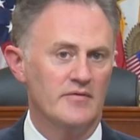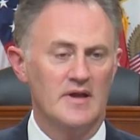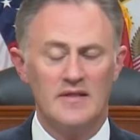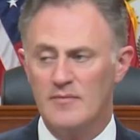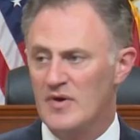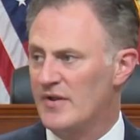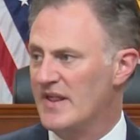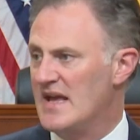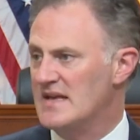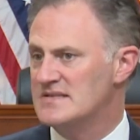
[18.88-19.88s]
in the Middle
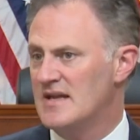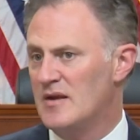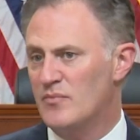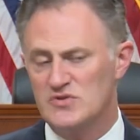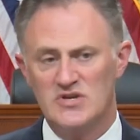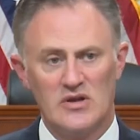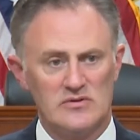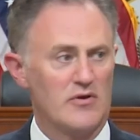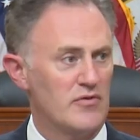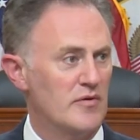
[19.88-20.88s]
East, and in
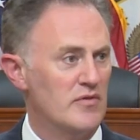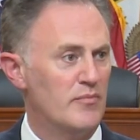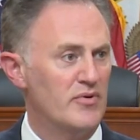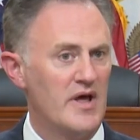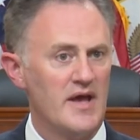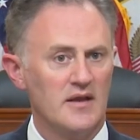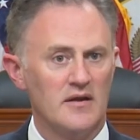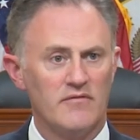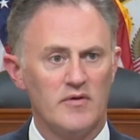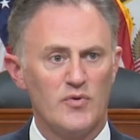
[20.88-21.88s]
particular, the plight
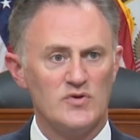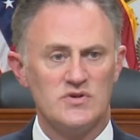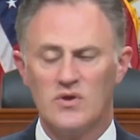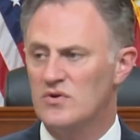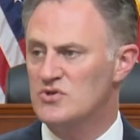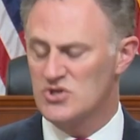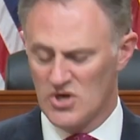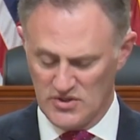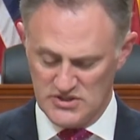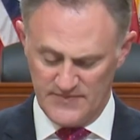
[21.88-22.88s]
of the persecuted
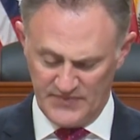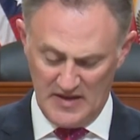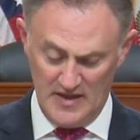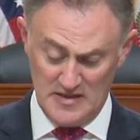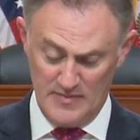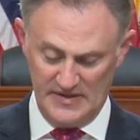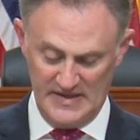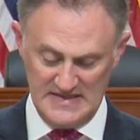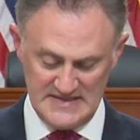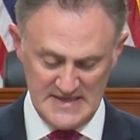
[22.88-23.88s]
church in the Middle
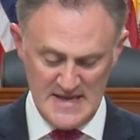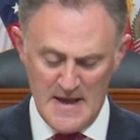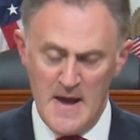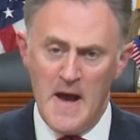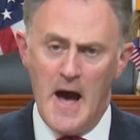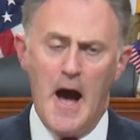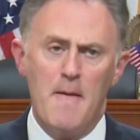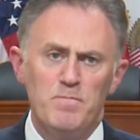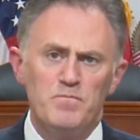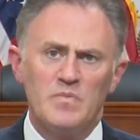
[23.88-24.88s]
East.
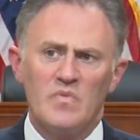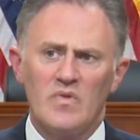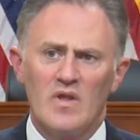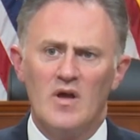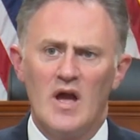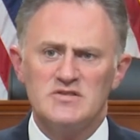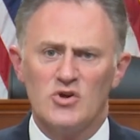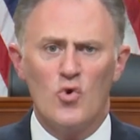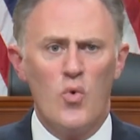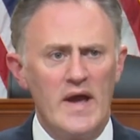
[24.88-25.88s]
As a
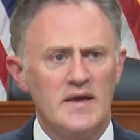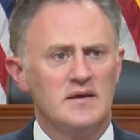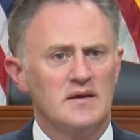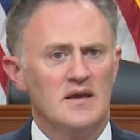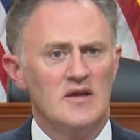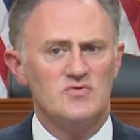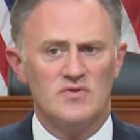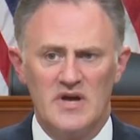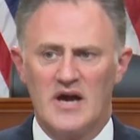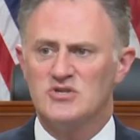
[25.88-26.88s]
quick
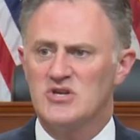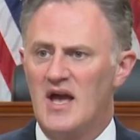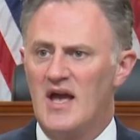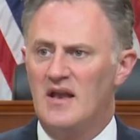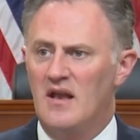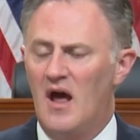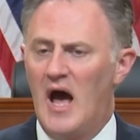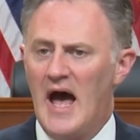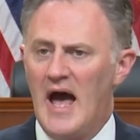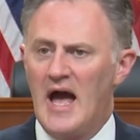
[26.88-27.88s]
introduction,
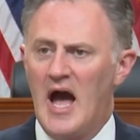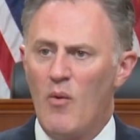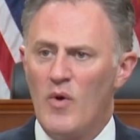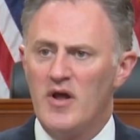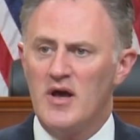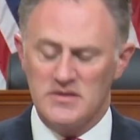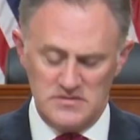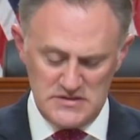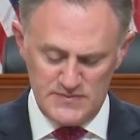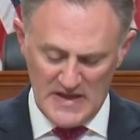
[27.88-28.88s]
I want to
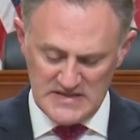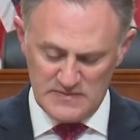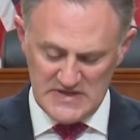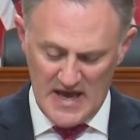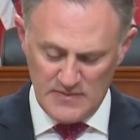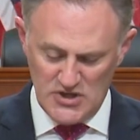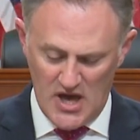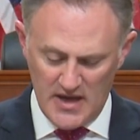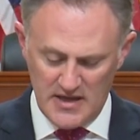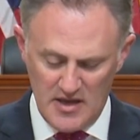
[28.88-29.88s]
spend some time
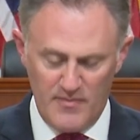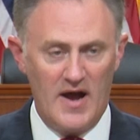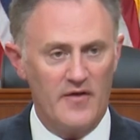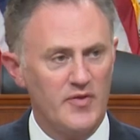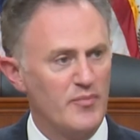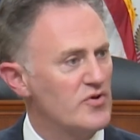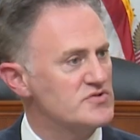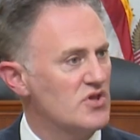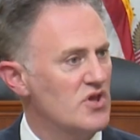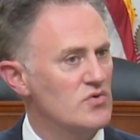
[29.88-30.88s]
talking about the
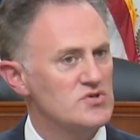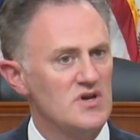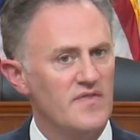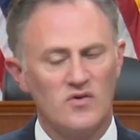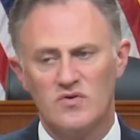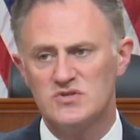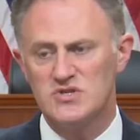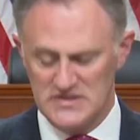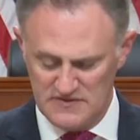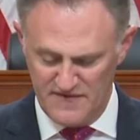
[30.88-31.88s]
persecution that
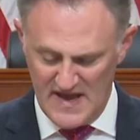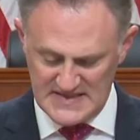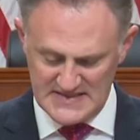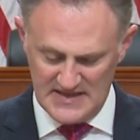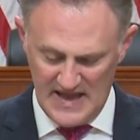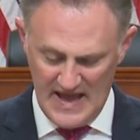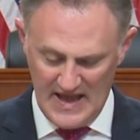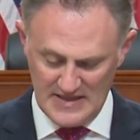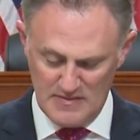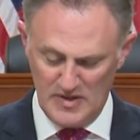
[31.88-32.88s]
Christians face
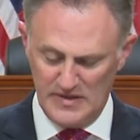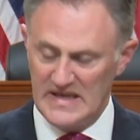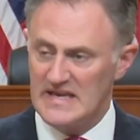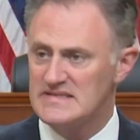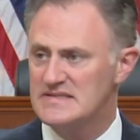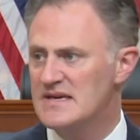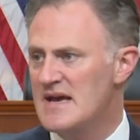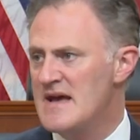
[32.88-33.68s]
today in the Middle East.